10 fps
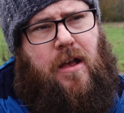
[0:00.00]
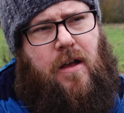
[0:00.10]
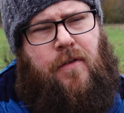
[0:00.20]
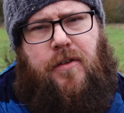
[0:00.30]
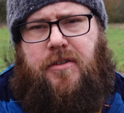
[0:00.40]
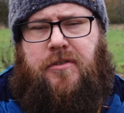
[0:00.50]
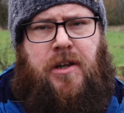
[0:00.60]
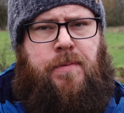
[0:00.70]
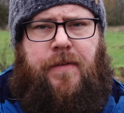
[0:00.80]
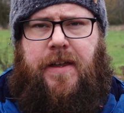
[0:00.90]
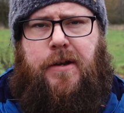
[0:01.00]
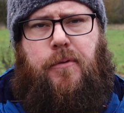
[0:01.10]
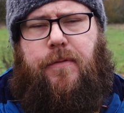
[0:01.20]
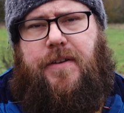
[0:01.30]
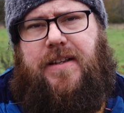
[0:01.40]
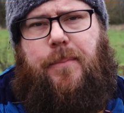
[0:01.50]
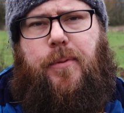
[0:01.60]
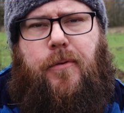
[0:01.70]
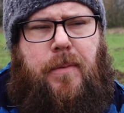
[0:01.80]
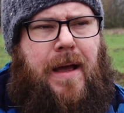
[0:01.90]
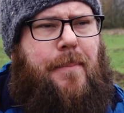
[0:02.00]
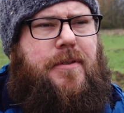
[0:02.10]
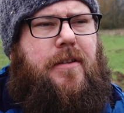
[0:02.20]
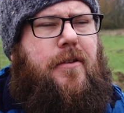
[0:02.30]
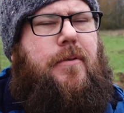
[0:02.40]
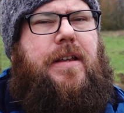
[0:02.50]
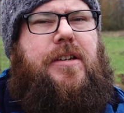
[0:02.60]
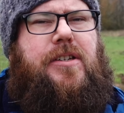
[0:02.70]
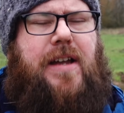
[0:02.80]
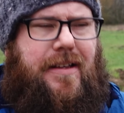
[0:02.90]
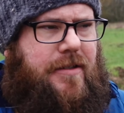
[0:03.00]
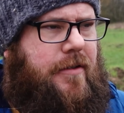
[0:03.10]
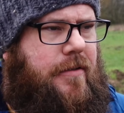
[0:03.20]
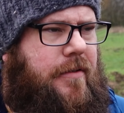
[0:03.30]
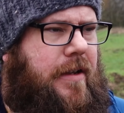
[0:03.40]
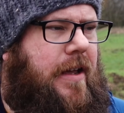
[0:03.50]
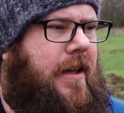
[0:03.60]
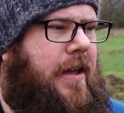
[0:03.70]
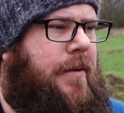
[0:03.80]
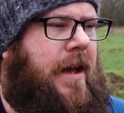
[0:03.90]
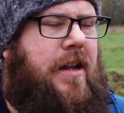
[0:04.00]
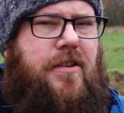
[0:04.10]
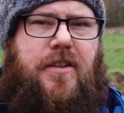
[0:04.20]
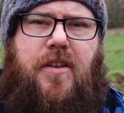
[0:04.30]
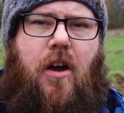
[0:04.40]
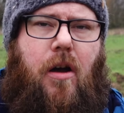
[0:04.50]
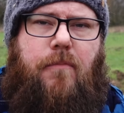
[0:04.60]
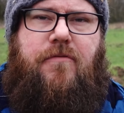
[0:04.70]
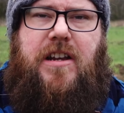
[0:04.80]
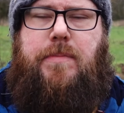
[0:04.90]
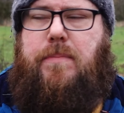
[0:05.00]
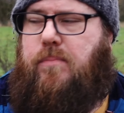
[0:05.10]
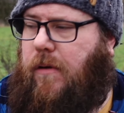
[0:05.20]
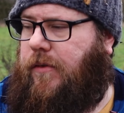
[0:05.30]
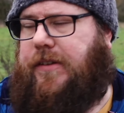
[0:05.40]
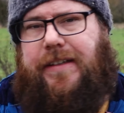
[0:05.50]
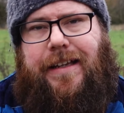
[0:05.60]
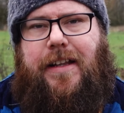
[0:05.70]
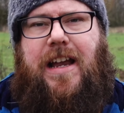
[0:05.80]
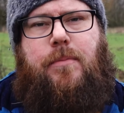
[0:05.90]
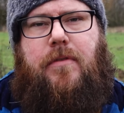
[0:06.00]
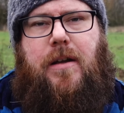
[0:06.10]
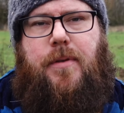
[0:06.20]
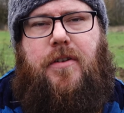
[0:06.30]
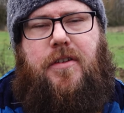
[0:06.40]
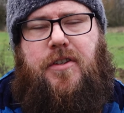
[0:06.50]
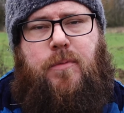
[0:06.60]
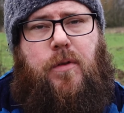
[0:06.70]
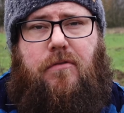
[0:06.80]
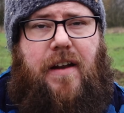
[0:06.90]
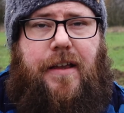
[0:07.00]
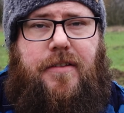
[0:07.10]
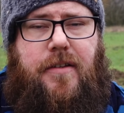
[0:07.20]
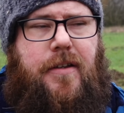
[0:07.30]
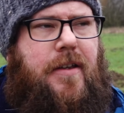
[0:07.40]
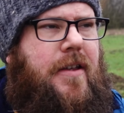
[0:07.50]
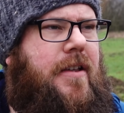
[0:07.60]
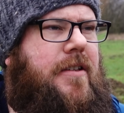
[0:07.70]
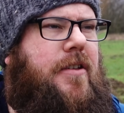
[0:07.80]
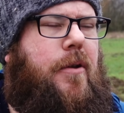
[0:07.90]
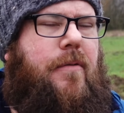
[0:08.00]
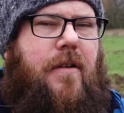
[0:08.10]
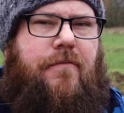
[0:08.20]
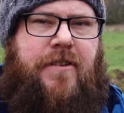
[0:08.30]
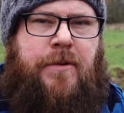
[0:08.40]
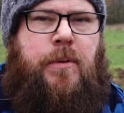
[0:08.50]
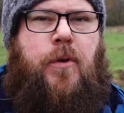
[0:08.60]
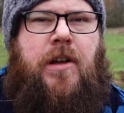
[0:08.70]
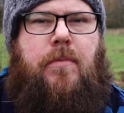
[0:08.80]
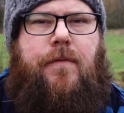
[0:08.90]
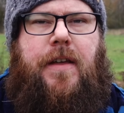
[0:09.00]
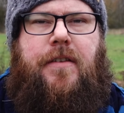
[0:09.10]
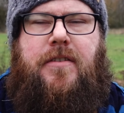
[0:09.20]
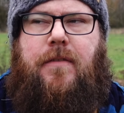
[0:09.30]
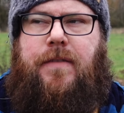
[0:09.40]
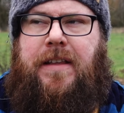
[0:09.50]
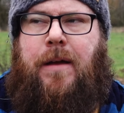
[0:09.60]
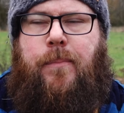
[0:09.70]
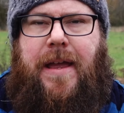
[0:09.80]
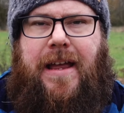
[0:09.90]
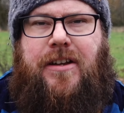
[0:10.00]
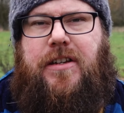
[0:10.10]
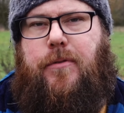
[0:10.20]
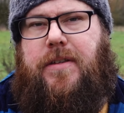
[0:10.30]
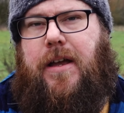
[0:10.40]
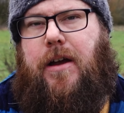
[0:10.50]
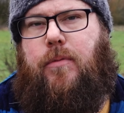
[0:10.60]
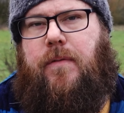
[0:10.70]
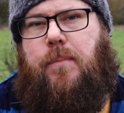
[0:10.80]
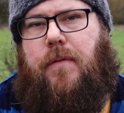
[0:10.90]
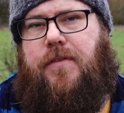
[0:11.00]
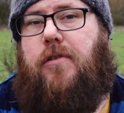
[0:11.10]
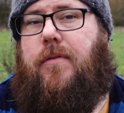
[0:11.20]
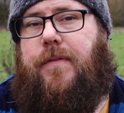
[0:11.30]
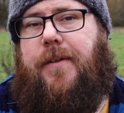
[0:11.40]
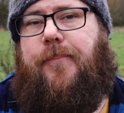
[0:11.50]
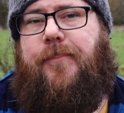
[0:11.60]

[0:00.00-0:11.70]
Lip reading: I've got to the top of a hill, for example, and I'm absolutely shattered, and I just can't really be bothered to get the camera out because I just want to rest. So I really want to work on my fitness, and I think that may actually also help with my photography.